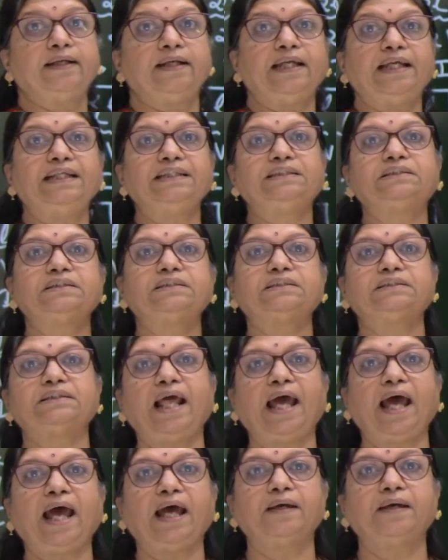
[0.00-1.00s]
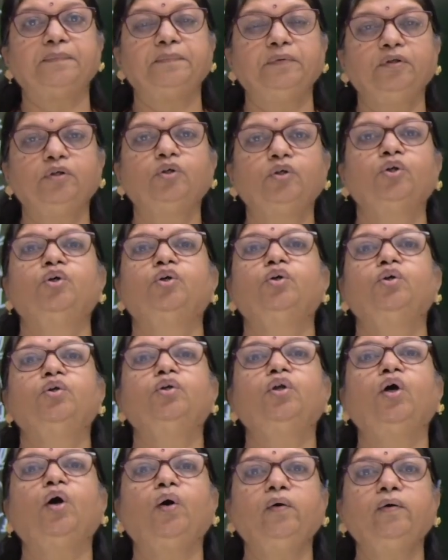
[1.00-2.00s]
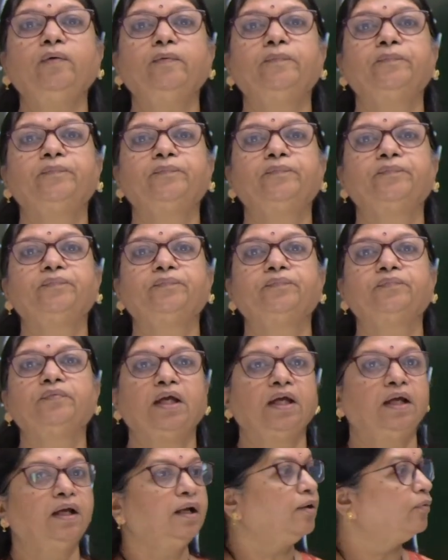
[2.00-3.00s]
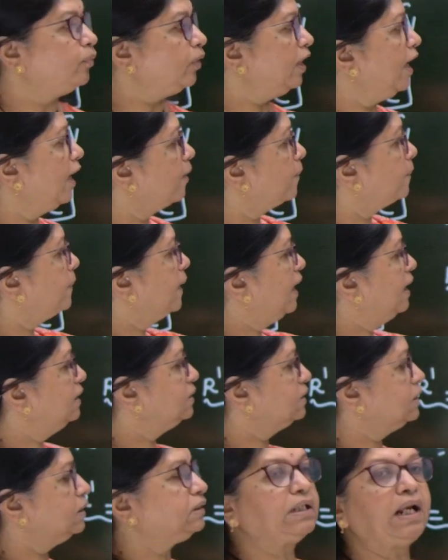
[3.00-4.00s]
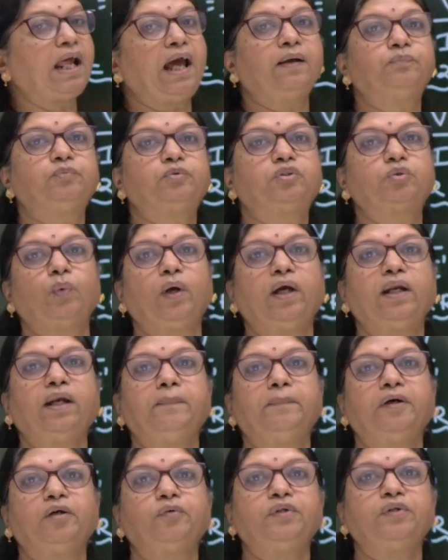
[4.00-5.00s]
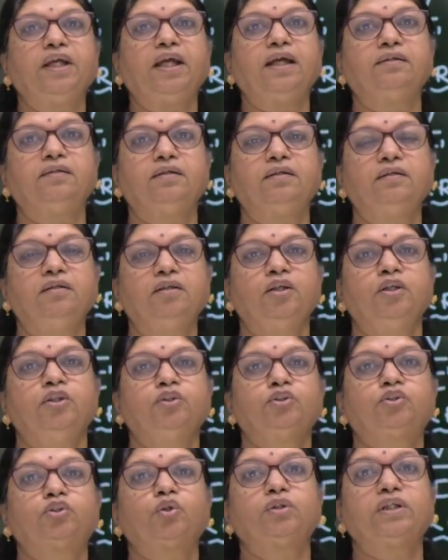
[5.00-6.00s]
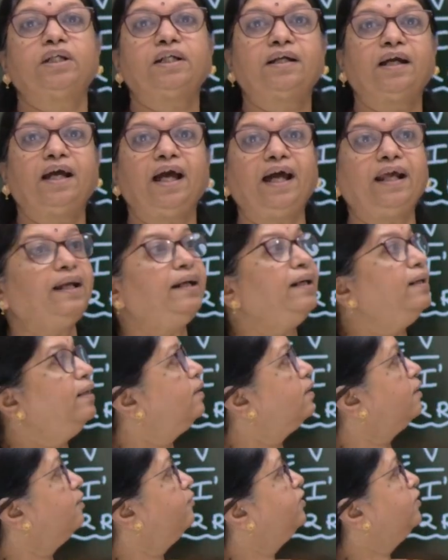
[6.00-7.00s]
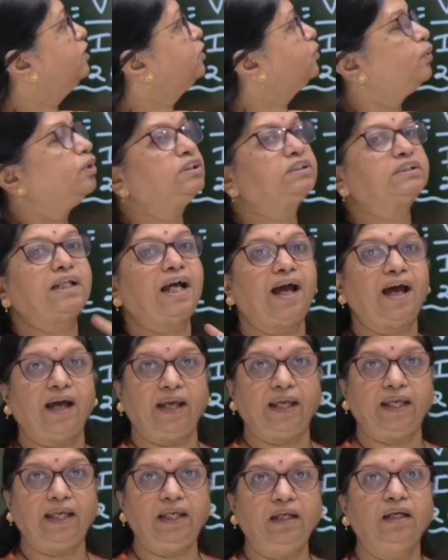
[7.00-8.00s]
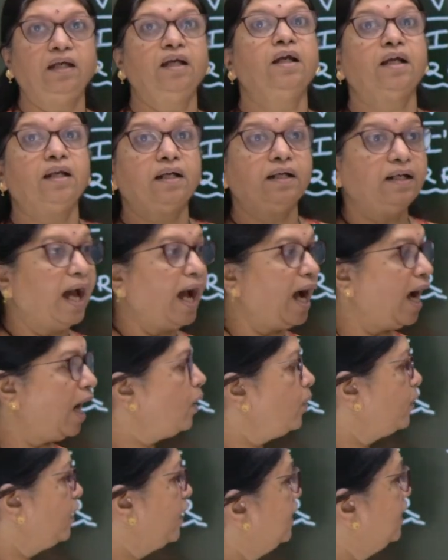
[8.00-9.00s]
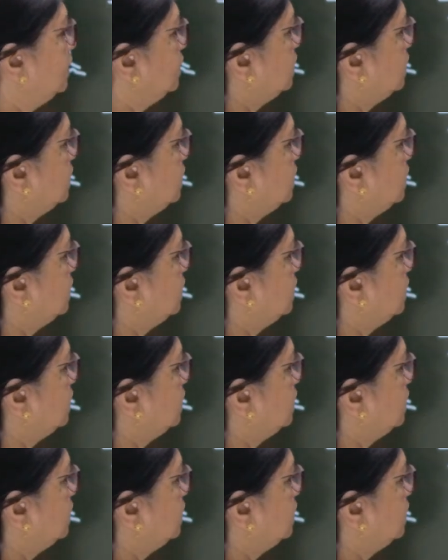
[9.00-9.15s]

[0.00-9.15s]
each slab? No. We have placed the slabs one above the other. So the current which was I now is